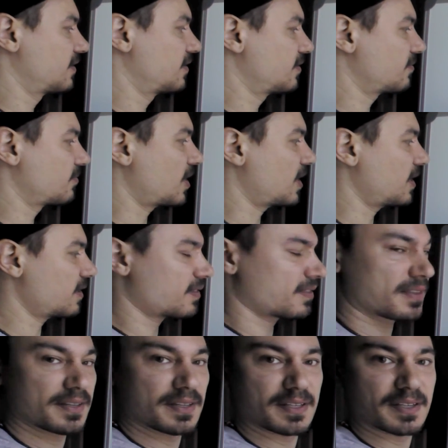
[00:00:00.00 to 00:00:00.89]

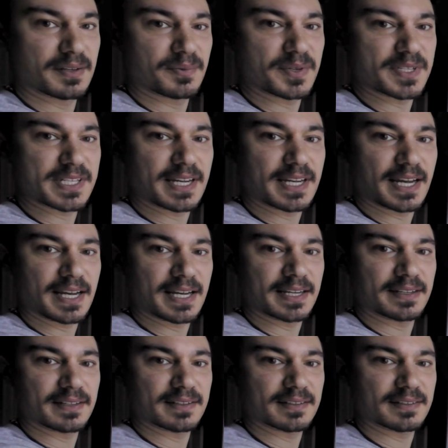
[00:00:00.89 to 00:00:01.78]
Roth was a
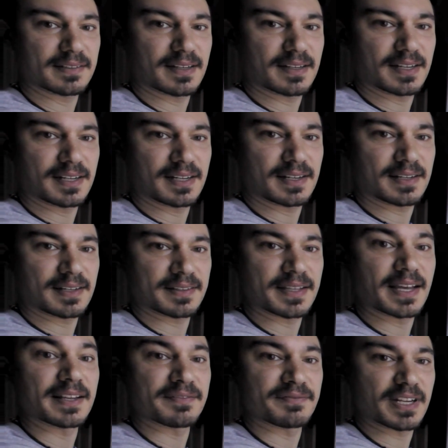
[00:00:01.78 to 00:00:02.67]
guy
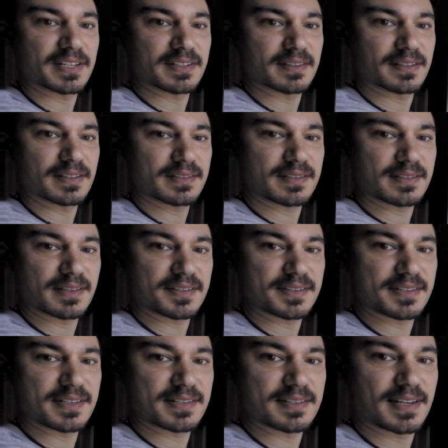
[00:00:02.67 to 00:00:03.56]
that invented this.
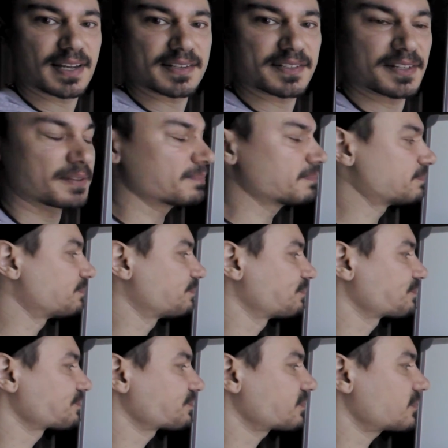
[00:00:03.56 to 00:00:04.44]
This is his last name.
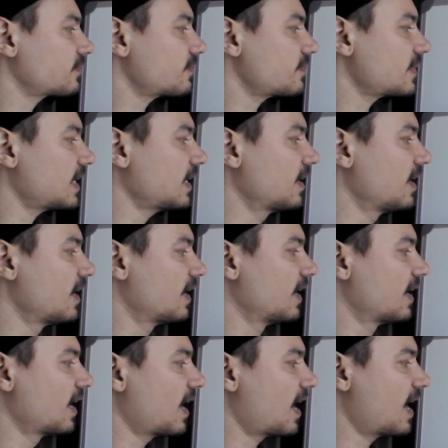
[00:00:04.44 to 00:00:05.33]

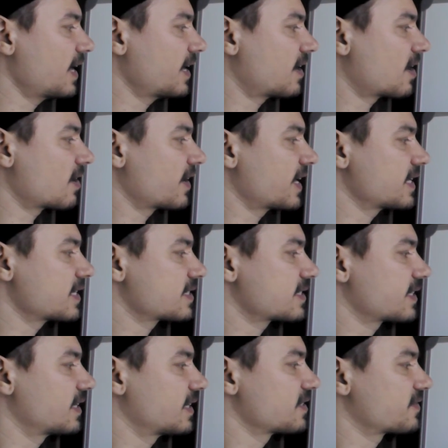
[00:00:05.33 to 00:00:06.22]
IRA
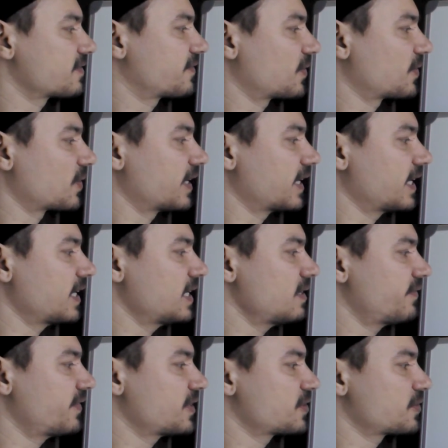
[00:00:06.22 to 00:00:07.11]
stands for
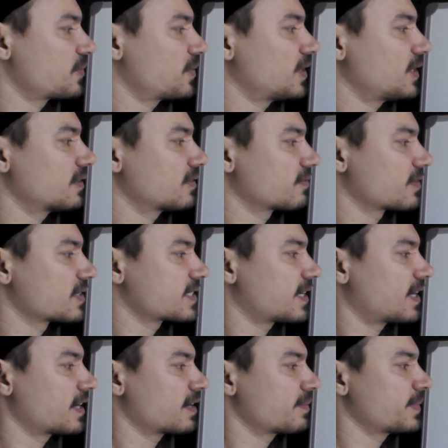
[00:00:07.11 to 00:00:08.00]
Individual
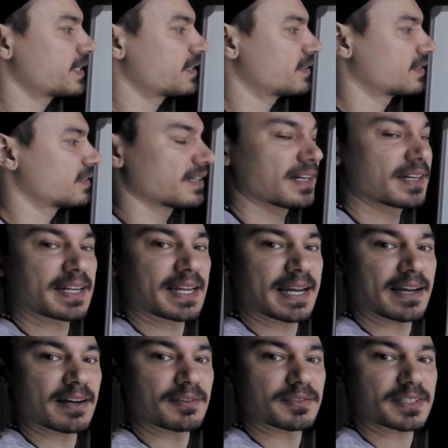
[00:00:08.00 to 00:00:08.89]
Retirement
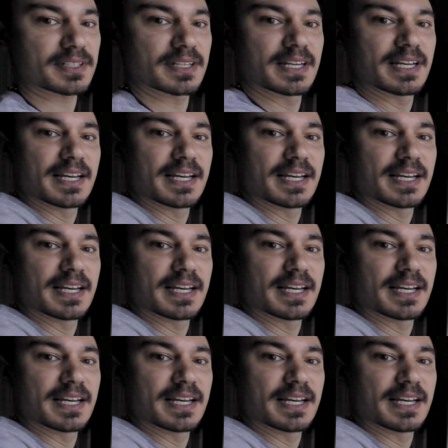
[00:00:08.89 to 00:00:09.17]
Account.